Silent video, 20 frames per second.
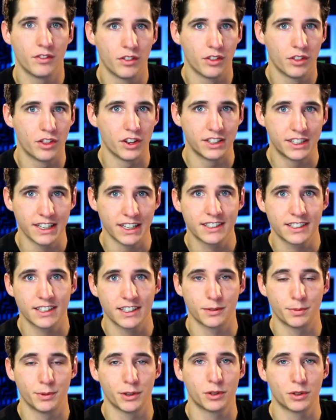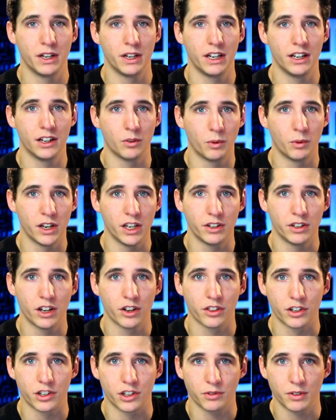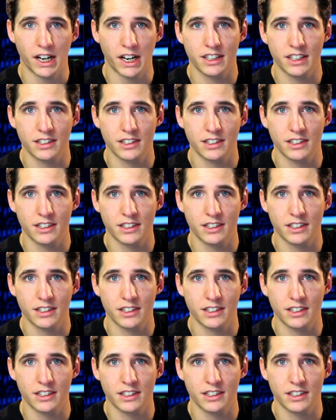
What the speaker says: the distance between when you hear the direct